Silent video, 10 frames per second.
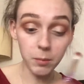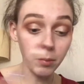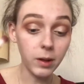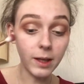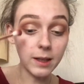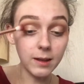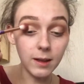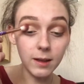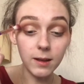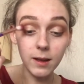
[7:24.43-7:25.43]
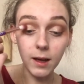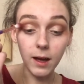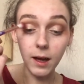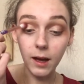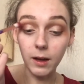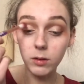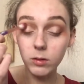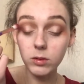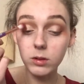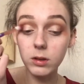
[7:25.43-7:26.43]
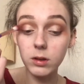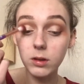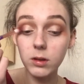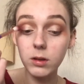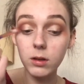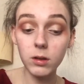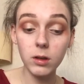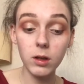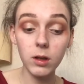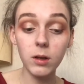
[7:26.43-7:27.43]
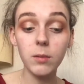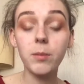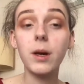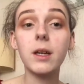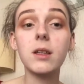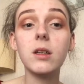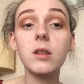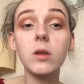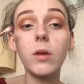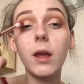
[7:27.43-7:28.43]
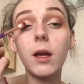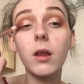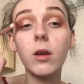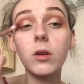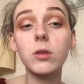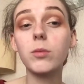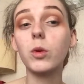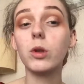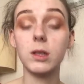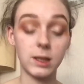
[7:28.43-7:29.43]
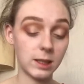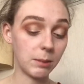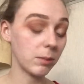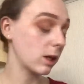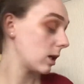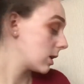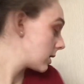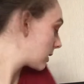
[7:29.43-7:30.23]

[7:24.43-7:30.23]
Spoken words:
blend it out better so that it looks more seamless.